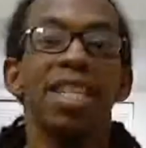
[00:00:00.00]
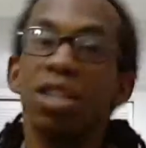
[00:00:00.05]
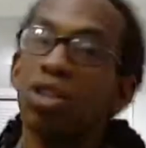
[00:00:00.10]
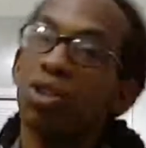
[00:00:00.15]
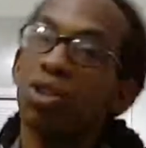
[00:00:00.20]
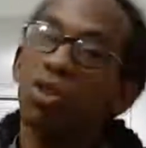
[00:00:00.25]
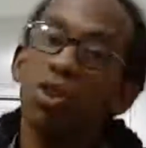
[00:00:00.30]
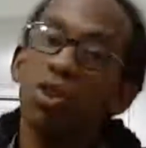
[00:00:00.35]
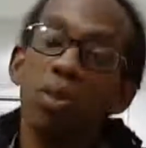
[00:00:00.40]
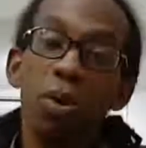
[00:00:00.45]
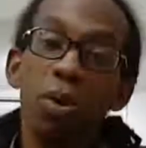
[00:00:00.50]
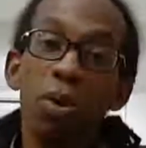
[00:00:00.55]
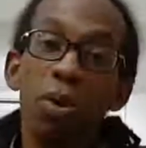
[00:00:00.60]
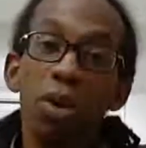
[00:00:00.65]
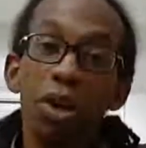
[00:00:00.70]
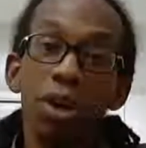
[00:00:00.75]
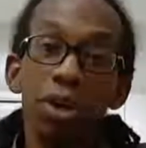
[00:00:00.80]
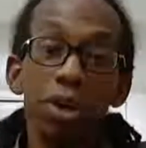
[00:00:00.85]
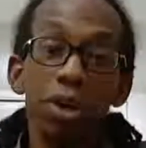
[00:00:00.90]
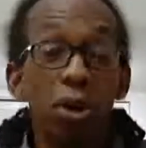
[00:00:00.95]
This is your
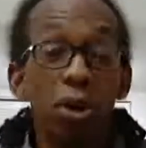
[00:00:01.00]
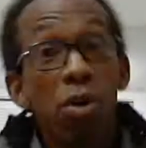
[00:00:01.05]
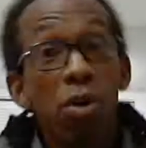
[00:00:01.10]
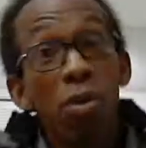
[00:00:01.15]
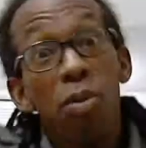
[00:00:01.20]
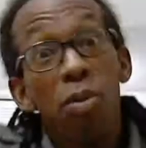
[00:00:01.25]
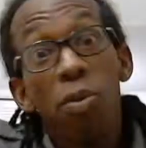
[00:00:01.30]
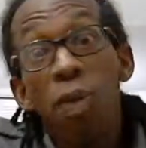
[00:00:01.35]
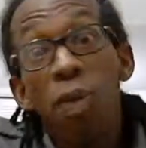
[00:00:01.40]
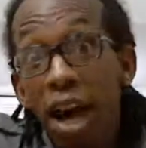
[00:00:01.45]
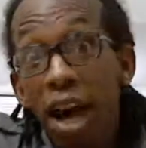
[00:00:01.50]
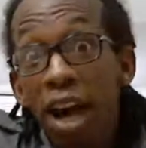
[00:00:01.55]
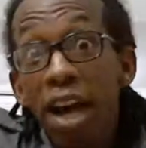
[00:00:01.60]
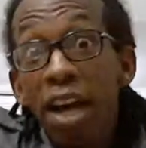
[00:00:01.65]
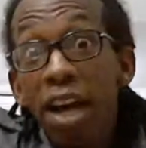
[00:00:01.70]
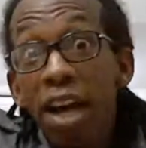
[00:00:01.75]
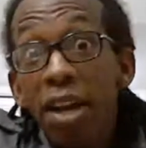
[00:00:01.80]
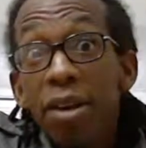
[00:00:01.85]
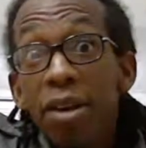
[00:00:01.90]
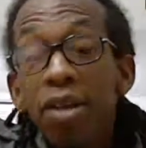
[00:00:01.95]
boy, the
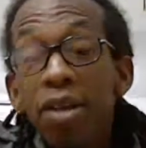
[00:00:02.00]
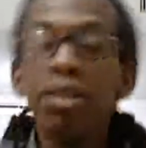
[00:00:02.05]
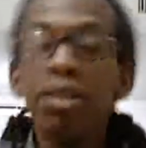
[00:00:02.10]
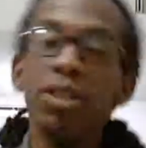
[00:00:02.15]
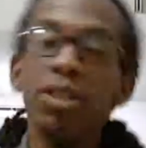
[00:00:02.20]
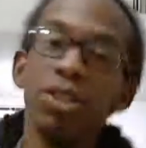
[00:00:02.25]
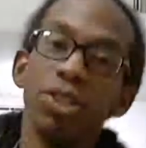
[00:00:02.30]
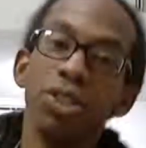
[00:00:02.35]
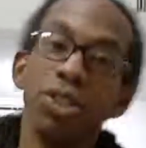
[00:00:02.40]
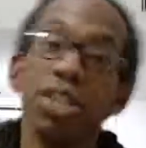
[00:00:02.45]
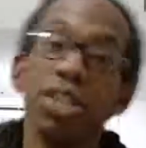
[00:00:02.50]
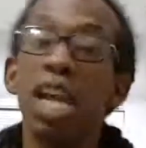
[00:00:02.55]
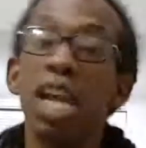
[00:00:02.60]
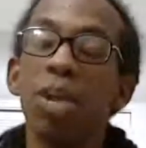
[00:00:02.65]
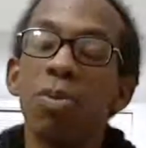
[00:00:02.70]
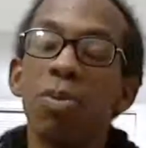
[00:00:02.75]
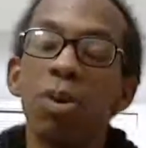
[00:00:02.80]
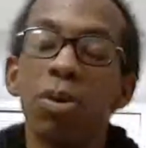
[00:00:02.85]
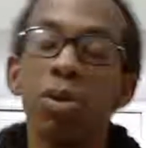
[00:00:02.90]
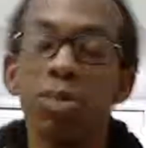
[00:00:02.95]
writer,
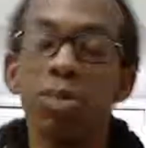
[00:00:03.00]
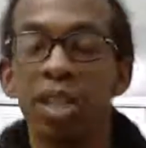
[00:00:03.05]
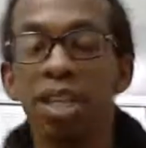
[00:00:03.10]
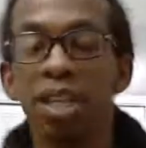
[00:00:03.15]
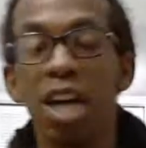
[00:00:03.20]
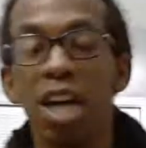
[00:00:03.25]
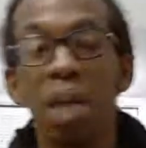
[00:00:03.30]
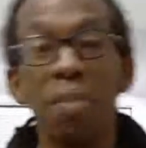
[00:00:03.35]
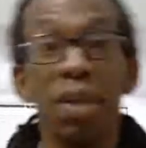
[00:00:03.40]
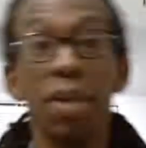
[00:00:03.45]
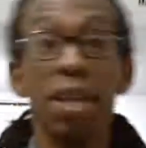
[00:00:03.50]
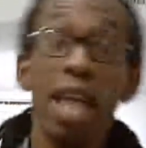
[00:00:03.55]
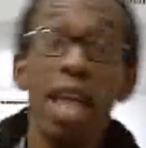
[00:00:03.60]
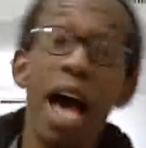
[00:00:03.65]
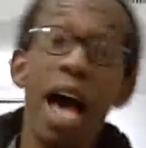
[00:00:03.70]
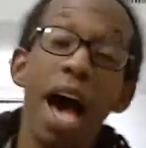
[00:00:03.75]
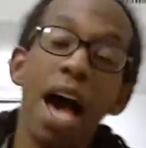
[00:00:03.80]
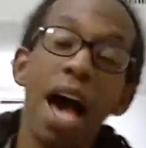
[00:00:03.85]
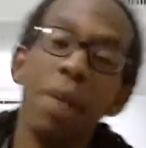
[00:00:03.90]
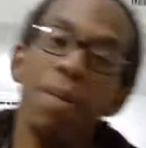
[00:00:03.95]
G.A. Wilson, coming
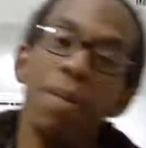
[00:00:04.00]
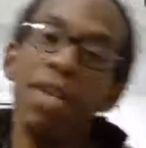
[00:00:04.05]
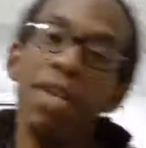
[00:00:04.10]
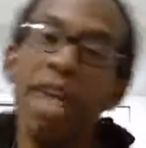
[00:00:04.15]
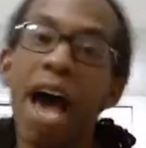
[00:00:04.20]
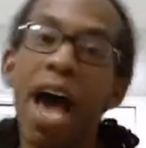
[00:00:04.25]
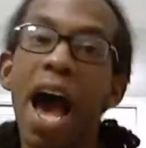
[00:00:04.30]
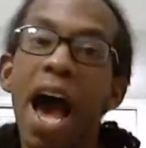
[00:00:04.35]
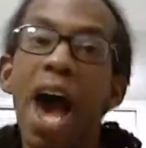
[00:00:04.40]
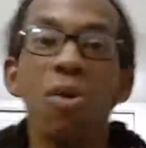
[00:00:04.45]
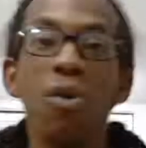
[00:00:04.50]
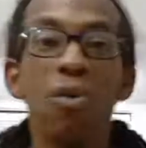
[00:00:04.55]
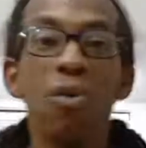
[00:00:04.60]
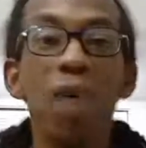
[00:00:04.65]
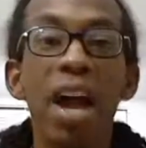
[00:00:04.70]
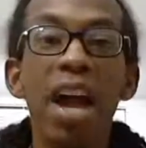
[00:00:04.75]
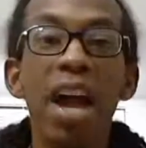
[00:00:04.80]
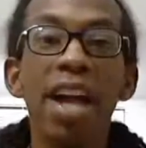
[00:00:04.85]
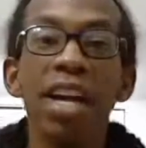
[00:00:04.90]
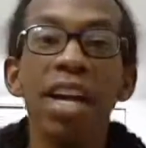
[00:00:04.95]
live and
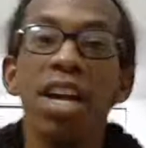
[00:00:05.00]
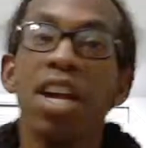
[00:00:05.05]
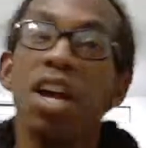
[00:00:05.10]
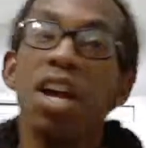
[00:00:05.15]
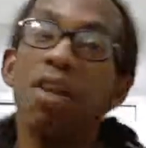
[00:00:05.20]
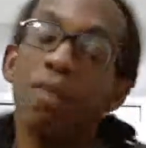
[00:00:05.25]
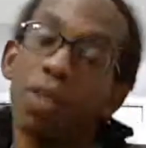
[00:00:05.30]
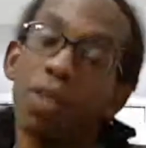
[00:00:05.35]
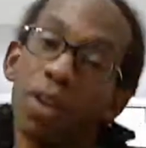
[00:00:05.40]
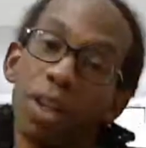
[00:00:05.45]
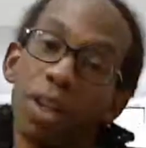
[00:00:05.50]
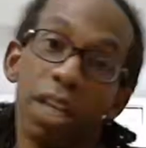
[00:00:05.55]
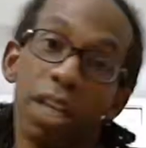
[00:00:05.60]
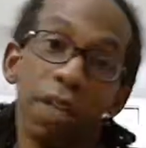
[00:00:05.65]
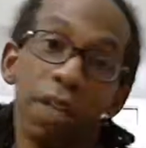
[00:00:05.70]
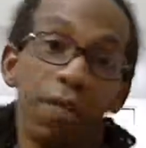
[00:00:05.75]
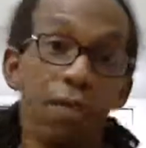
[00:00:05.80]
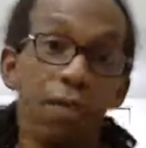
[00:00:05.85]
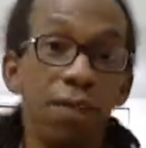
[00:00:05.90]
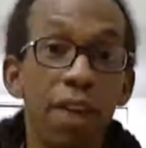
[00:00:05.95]
direct, full
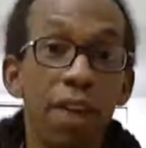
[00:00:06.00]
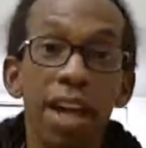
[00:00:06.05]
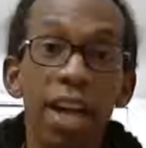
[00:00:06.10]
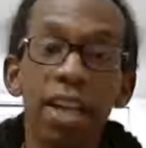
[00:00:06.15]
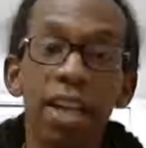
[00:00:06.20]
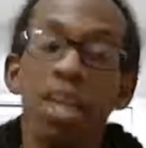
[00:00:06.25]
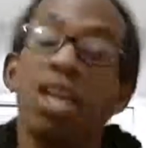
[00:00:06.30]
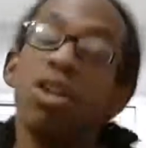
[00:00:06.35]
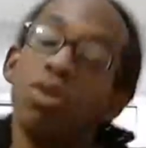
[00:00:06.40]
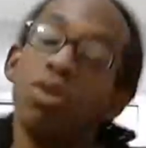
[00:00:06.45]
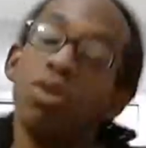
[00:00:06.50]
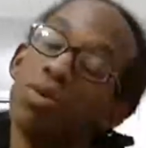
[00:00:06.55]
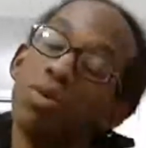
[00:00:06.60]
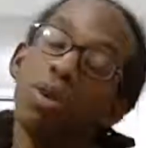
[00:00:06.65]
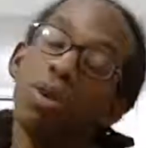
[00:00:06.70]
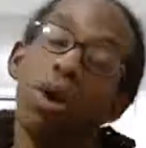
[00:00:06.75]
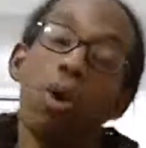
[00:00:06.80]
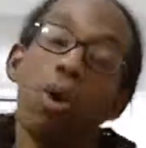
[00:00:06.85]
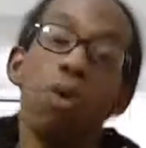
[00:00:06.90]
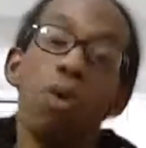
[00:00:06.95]
effect.
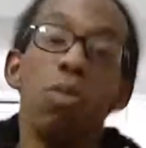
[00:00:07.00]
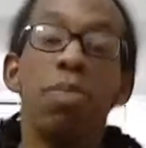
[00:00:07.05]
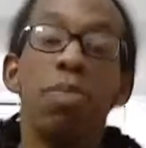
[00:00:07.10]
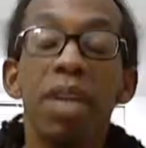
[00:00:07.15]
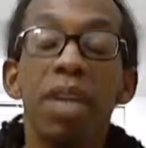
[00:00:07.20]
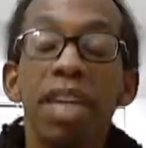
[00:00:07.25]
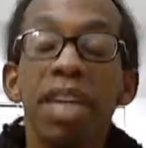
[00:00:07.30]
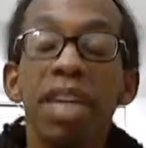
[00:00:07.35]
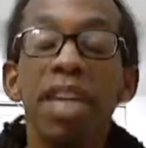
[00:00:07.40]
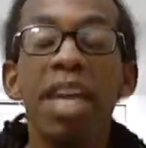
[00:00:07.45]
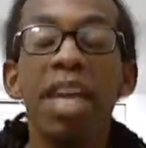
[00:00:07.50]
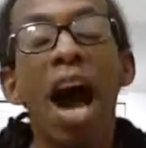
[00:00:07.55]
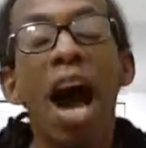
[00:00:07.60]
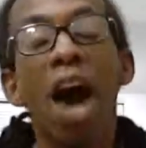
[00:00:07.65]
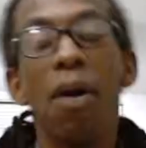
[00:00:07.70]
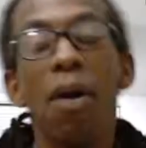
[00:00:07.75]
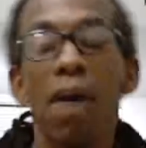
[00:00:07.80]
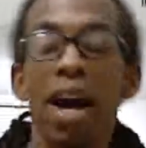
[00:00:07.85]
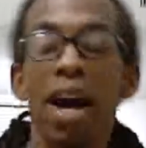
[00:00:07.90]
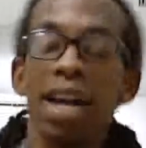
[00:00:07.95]
You know me,
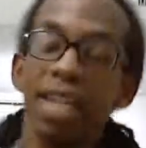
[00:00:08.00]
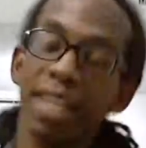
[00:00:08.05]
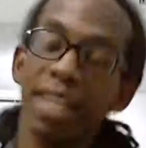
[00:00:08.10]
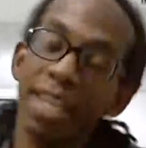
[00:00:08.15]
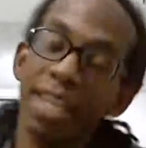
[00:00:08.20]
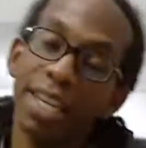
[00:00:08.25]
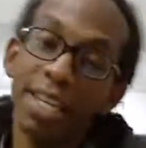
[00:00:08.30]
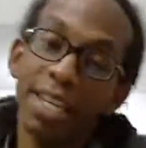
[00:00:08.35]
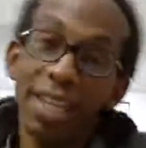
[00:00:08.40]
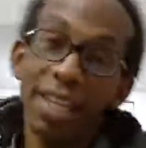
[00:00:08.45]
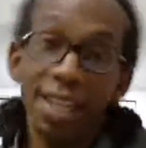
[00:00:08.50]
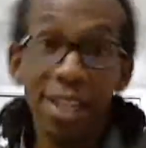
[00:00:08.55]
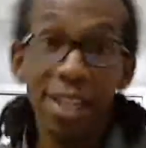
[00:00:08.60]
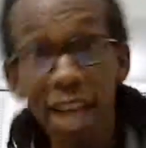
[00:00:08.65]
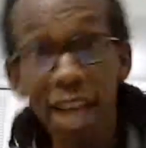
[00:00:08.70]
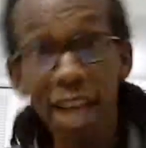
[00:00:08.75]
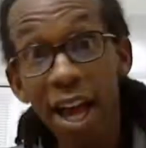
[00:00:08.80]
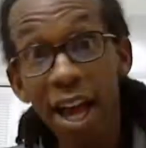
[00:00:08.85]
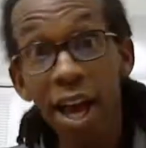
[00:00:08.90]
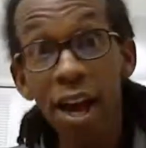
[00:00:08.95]
how I get
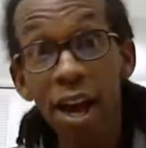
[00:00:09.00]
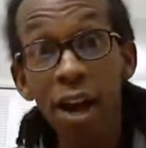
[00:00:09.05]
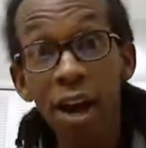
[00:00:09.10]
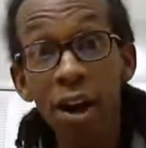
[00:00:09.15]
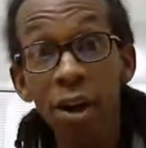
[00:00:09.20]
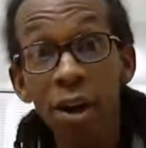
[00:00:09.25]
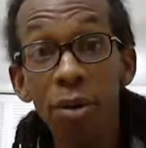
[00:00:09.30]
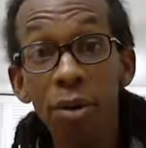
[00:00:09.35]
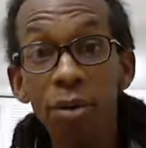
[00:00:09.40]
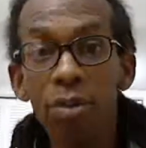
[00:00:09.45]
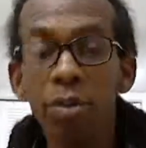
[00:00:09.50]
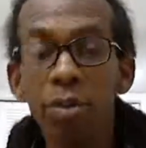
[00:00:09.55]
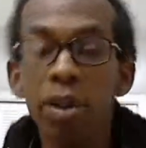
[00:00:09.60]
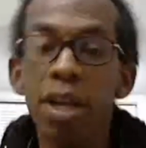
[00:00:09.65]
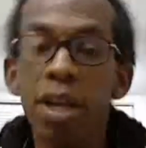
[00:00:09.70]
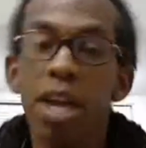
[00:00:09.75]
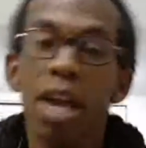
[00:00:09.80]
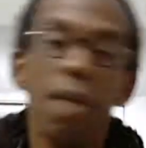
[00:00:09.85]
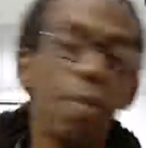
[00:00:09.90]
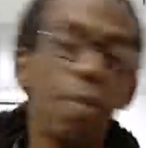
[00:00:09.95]
down.
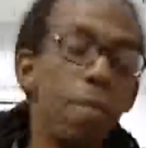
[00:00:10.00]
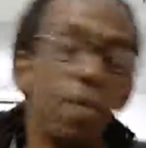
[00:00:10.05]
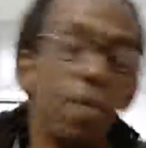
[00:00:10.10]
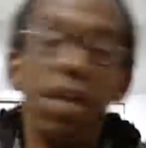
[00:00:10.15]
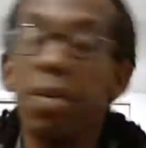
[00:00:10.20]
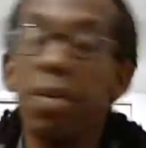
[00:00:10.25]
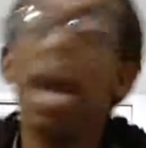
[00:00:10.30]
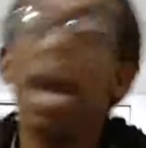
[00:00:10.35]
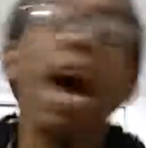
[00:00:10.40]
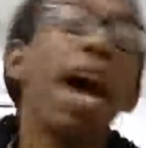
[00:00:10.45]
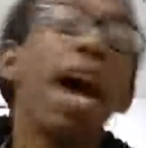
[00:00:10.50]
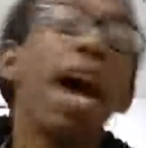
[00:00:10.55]
Baby,